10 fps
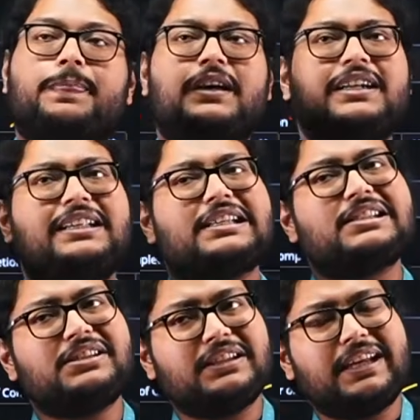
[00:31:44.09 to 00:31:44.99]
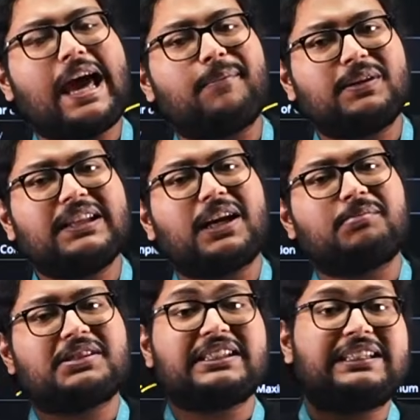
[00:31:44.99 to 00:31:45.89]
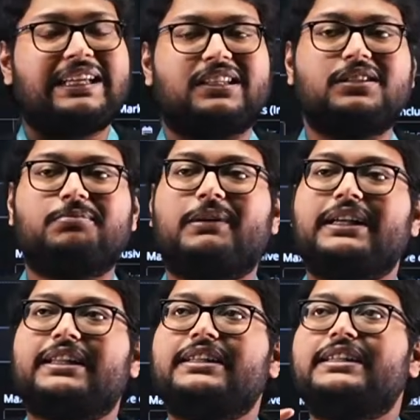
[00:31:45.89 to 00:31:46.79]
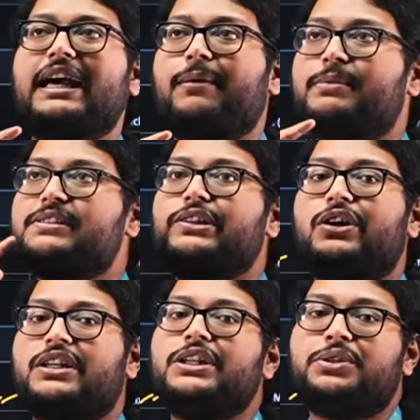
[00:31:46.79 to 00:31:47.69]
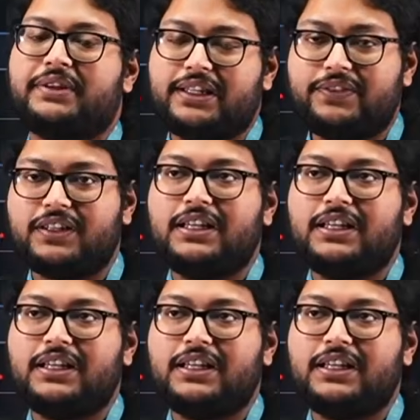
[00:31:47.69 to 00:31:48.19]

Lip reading: It doesn't really happen that much in 10th, but it happens a lot in 12th.